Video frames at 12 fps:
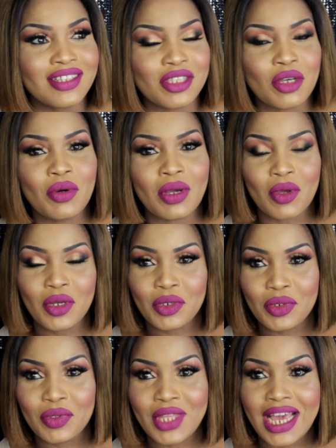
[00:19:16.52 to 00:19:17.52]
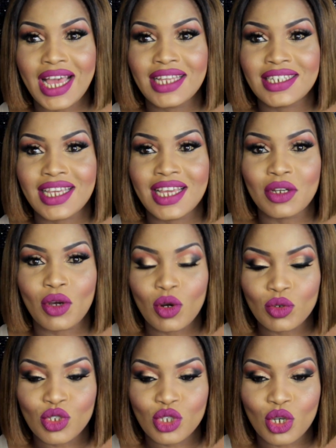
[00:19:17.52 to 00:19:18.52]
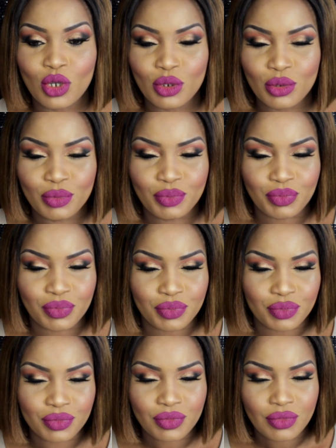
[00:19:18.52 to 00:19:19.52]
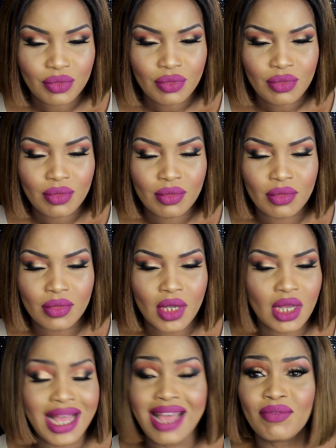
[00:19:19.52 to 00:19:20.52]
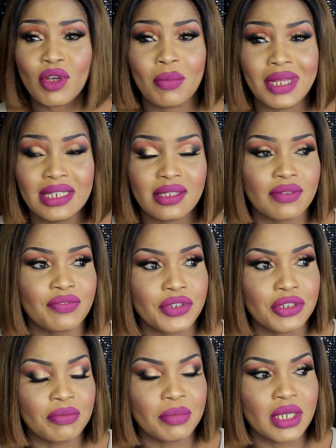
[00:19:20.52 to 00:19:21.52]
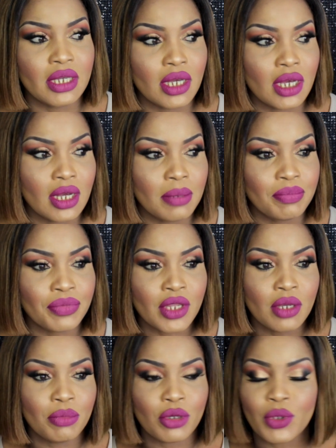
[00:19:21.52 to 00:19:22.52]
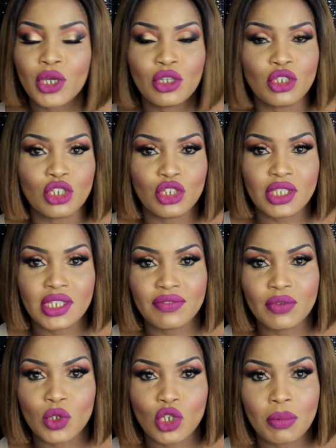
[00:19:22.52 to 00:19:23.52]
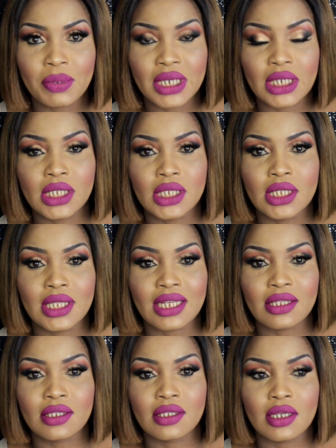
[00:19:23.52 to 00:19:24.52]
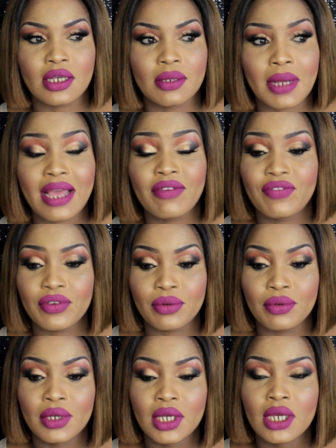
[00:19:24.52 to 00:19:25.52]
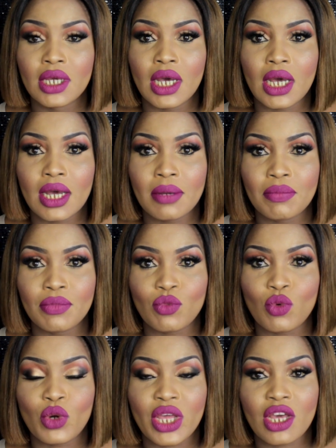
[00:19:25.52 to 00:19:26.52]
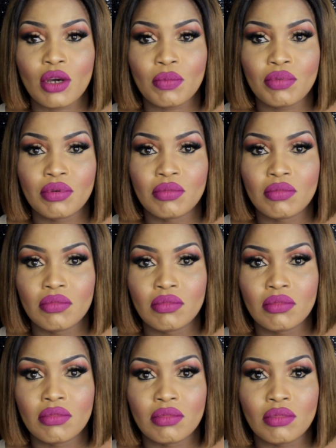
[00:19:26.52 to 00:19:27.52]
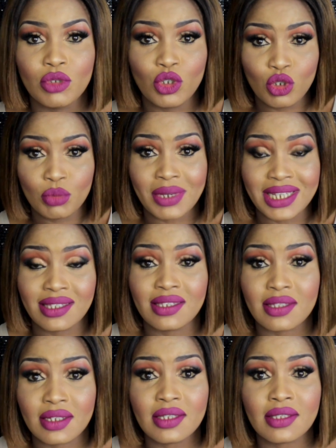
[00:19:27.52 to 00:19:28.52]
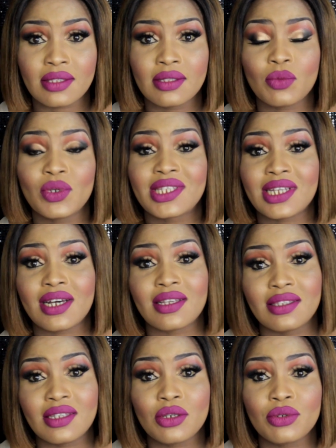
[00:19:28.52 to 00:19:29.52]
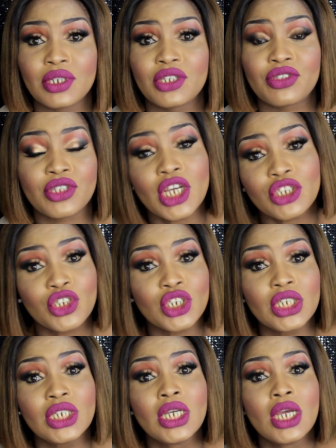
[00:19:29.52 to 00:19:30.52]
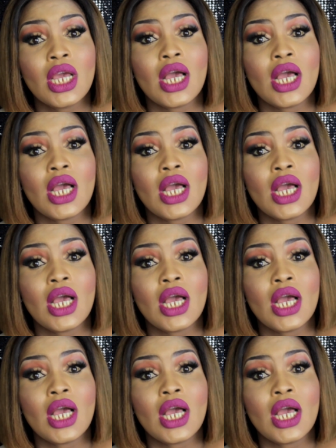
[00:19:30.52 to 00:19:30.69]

So I'm going to do that, and also, I haven't got my list in front of me, but we're going to touch on several topics that's I feel will help you, my sisters, the ones that are single and searching,